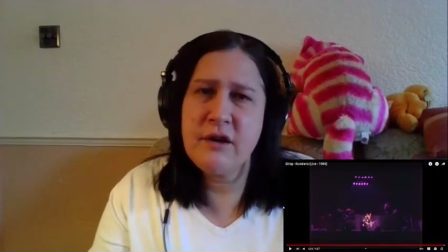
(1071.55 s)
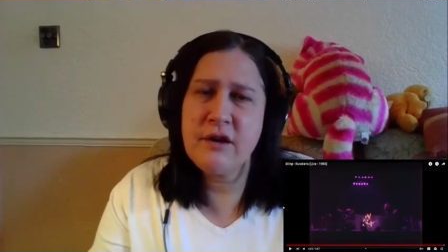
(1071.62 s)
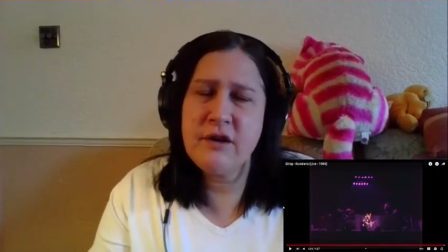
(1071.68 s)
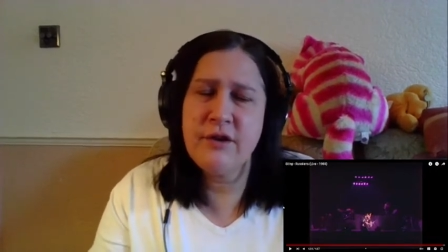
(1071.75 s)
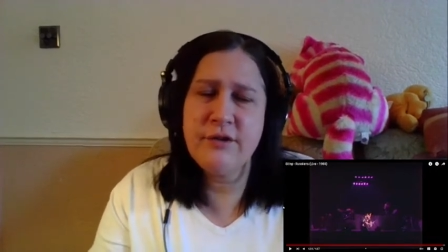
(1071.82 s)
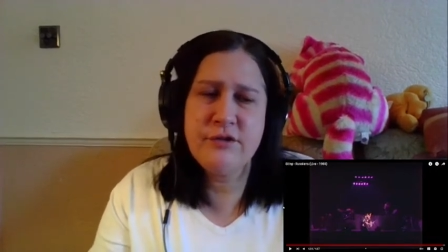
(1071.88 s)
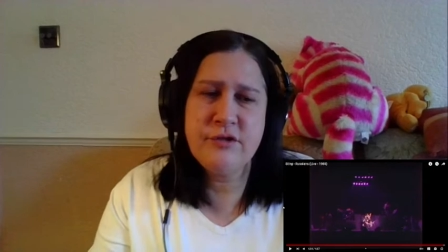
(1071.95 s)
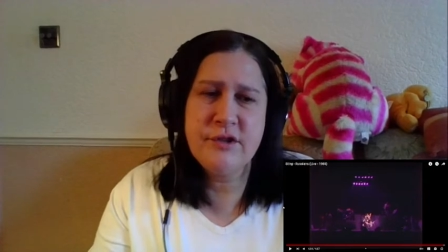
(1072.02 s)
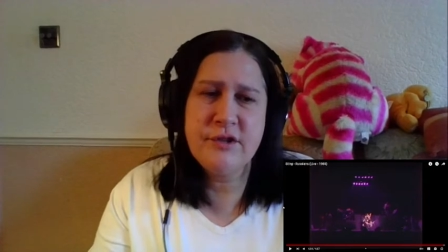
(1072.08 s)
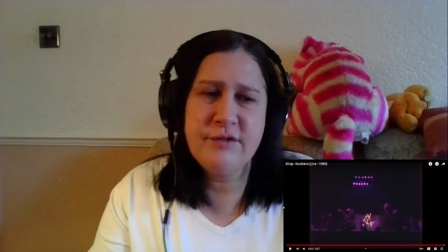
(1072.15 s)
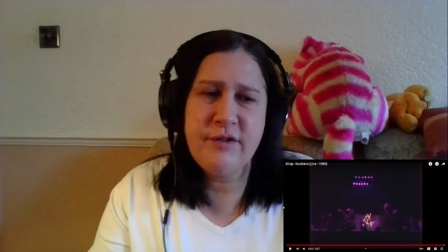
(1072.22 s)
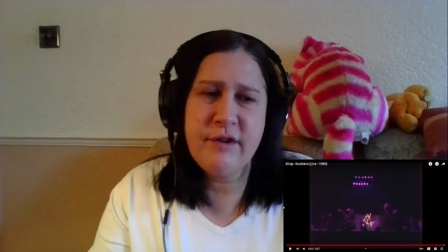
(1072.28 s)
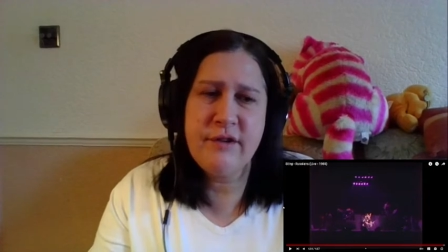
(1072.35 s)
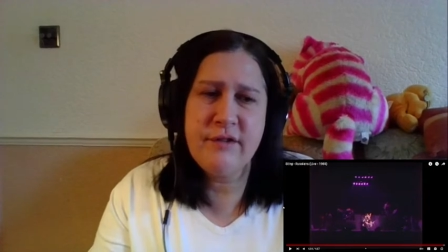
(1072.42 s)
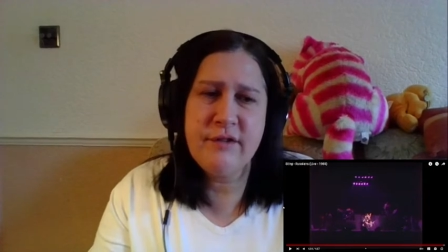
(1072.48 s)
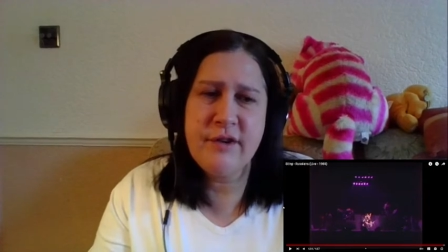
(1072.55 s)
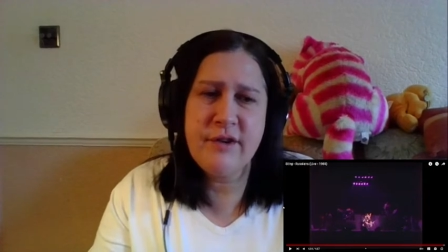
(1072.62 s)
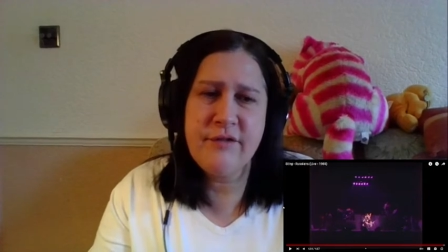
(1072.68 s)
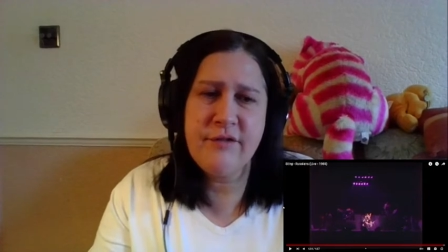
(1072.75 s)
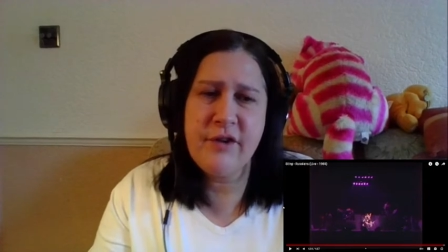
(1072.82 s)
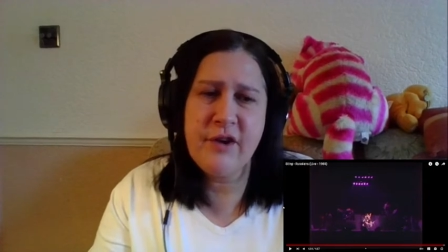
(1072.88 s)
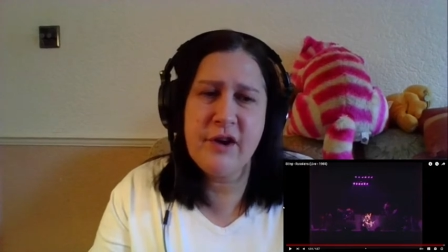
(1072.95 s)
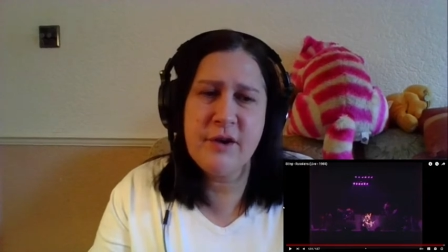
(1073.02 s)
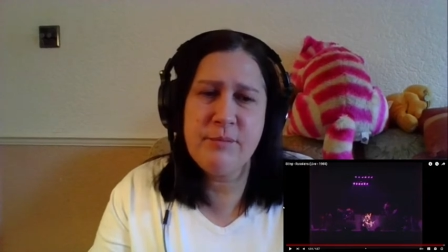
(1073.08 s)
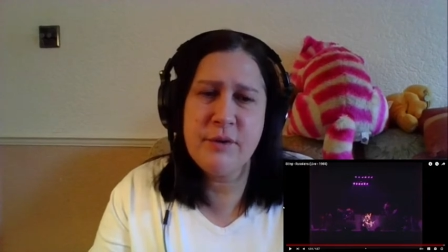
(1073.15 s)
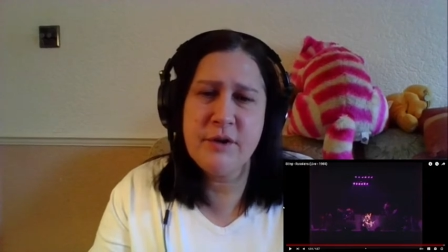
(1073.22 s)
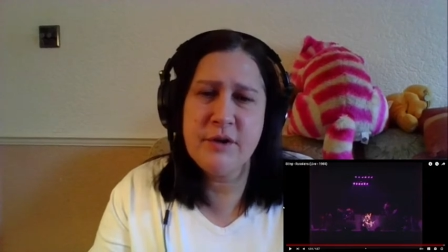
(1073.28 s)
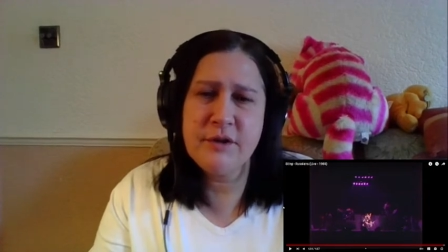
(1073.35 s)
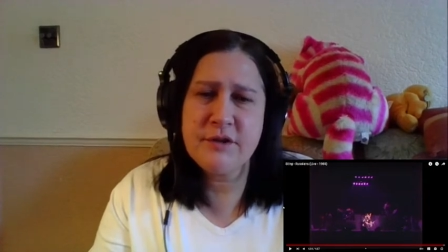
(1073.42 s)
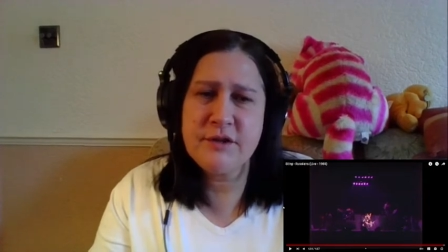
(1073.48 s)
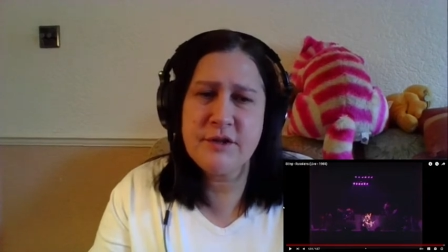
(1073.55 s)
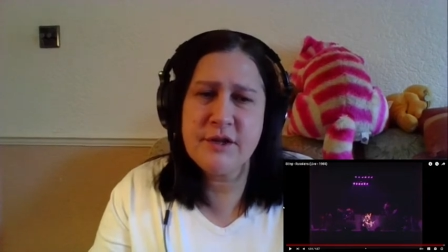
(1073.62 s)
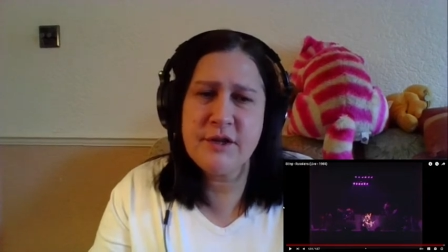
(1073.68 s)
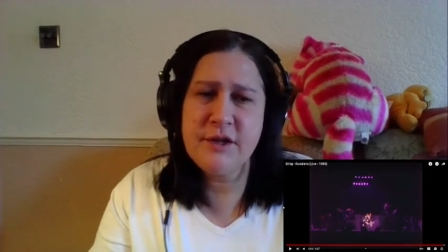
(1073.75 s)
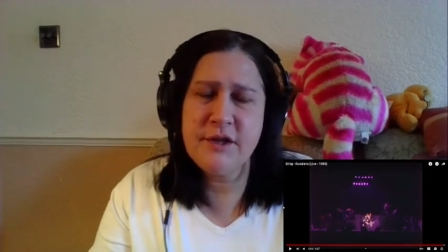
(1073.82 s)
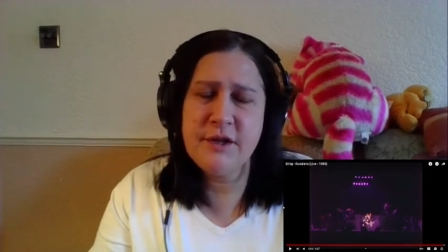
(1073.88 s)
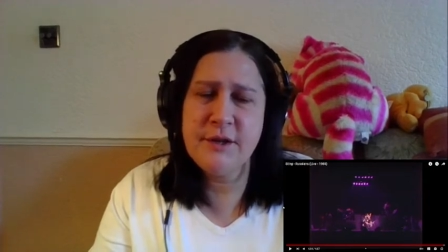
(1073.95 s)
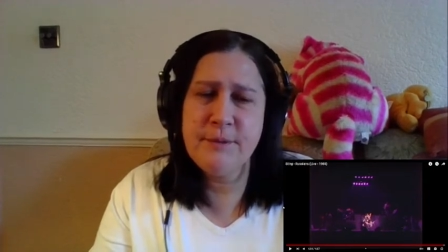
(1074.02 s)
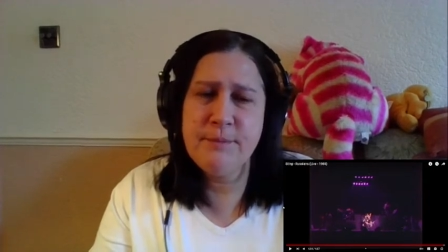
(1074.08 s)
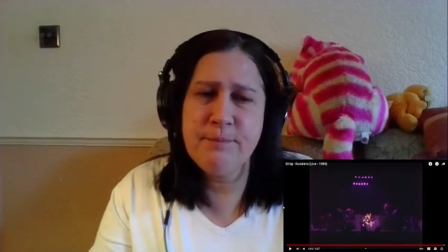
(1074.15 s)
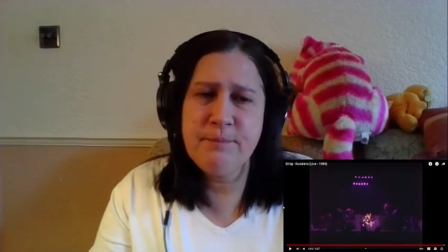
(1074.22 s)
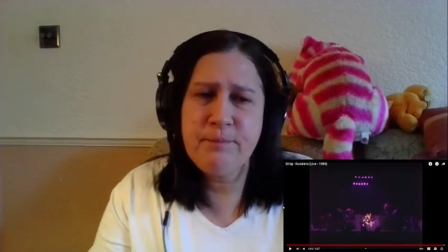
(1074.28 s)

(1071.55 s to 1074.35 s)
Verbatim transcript: countries very, very far, but um,